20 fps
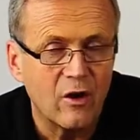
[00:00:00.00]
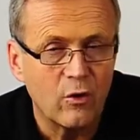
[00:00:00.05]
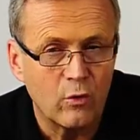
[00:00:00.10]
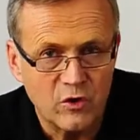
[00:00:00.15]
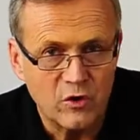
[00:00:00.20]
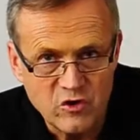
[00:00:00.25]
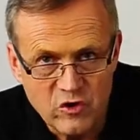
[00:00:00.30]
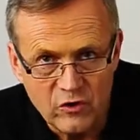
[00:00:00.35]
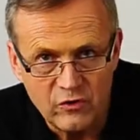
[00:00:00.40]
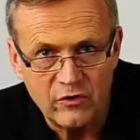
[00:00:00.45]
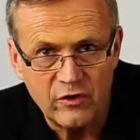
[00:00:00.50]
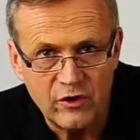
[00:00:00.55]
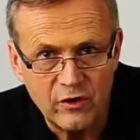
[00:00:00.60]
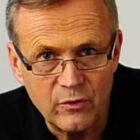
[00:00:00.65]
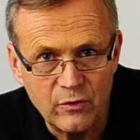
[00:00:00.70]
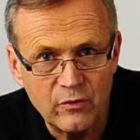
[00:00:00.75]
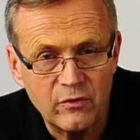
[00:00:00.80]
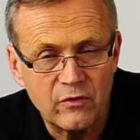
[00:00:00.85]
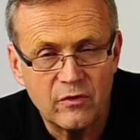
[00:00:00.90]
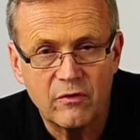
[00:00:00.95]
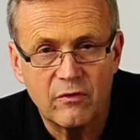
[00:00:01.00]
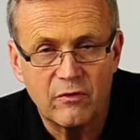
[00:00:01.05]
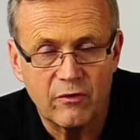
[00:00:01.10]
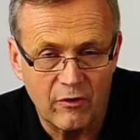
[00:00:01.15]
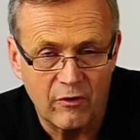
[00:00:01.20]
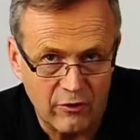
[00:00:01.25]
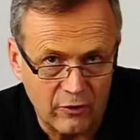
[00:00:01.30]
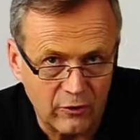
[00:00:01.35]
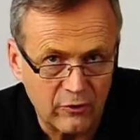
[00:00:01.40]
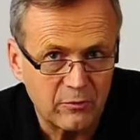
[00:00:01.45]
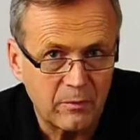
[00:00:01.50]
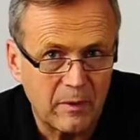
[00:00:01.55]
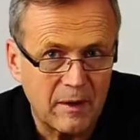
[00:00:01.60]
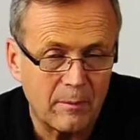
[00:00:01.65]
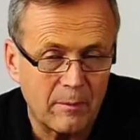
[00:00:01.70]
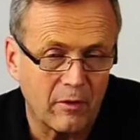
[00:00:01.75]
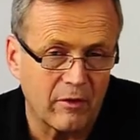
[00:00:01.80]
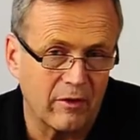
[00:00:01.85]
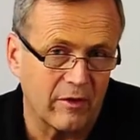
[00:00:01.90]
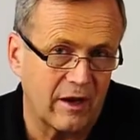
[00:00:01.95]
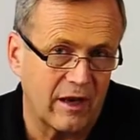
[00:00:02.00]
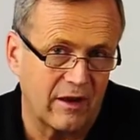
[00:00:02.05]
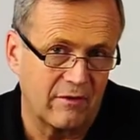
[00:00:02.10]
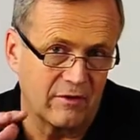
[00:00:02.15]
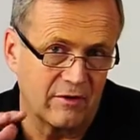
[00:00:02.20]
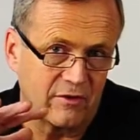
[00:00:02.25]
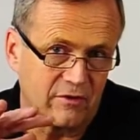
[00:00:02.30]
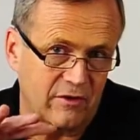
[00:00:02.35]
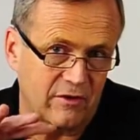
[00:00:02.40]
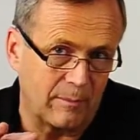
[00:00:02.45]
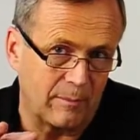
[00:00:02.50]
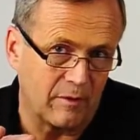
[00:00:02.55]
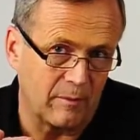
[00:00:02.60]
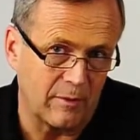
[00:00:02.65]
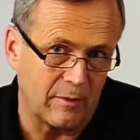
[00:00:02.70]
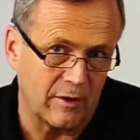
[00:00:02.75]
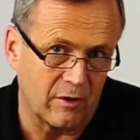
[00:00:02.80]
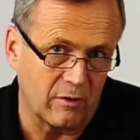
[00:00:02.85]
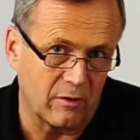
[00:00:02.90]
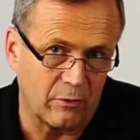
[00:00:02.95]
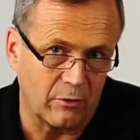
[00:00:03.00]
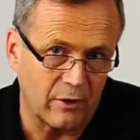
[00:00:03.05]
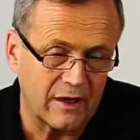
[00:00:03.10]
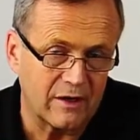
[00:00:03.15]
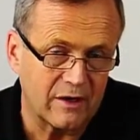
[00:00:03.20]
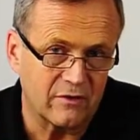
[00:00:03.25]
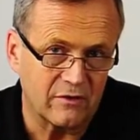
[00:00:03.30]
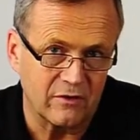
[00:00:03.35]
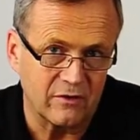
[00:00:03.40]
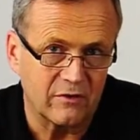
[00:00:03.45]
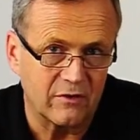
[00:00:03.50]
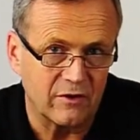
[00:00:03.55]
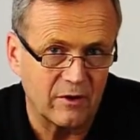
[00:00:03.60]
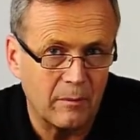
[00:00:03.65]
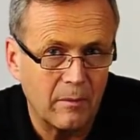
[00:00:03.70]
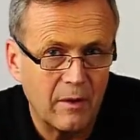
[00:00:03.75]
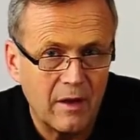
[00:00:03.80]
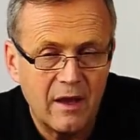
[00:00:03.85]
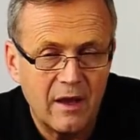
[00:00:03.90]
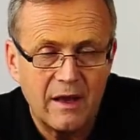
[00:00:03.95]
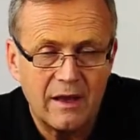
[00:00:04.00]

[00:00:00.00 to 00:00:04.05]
which is used for those people that have a supplemental brake system,